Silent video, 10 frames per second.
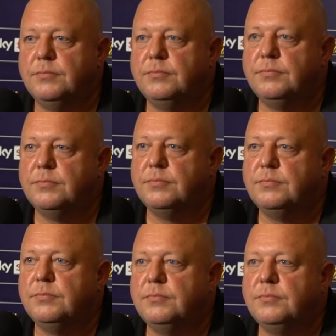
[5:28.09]
the new
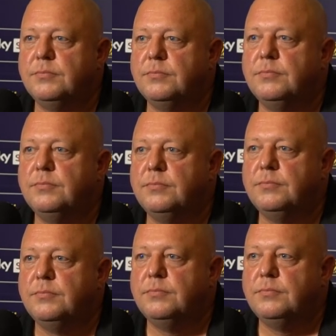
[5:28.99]
setup is a
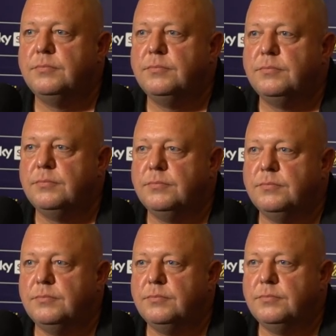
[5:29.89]
setup that you
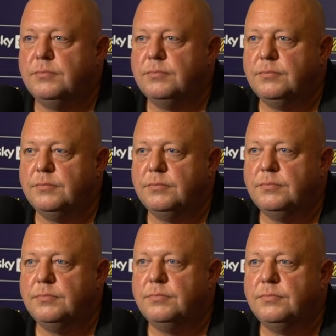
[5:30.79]
believe you can win the World
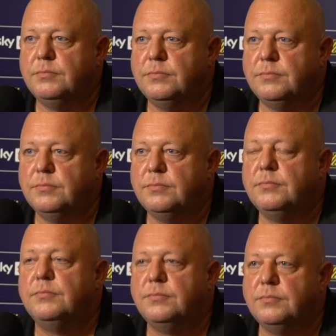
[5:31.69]
Championship with. Do
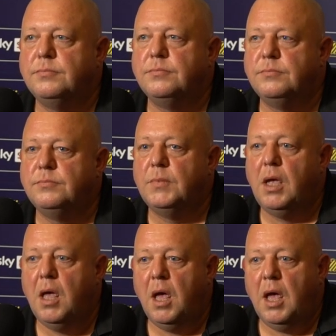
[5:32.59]
you still believe
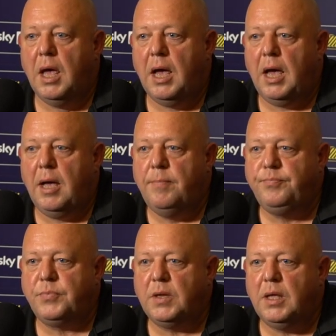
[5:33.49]
that?
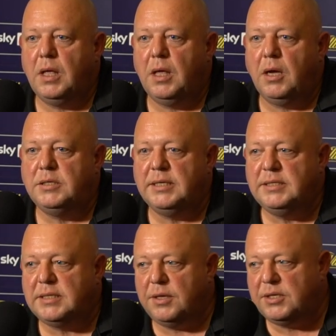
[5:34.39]
Um, I
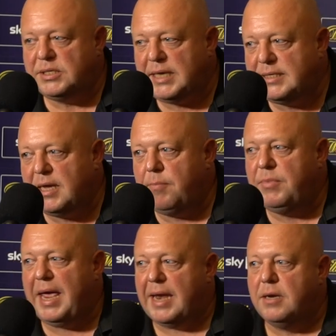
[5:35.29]
didn't say the setup
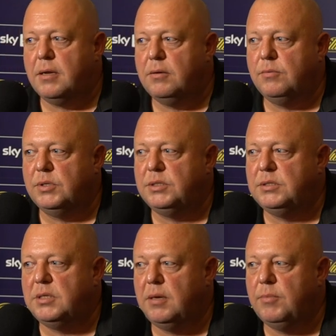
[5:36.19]
then
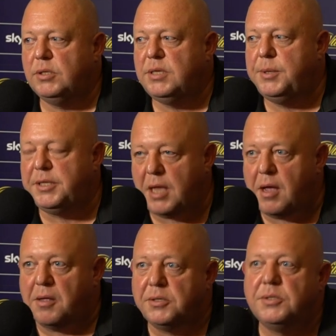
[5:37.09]
was, um, I said the
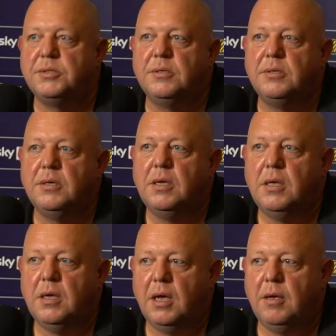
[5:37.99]
darts.
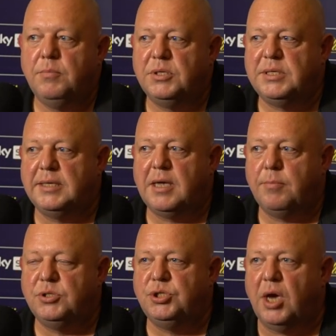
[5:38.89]
Um, the
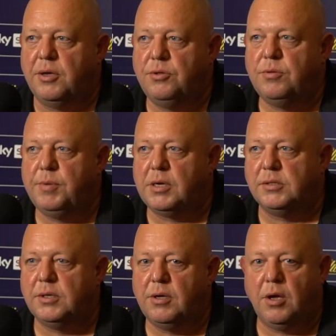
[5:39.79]
setup was changed
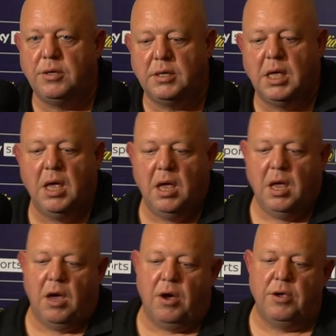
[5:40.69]
because I, I,
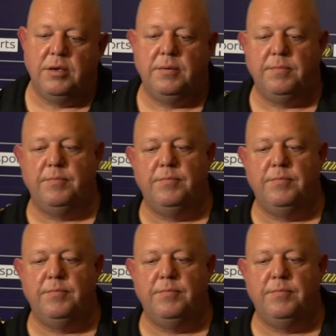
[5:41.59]
I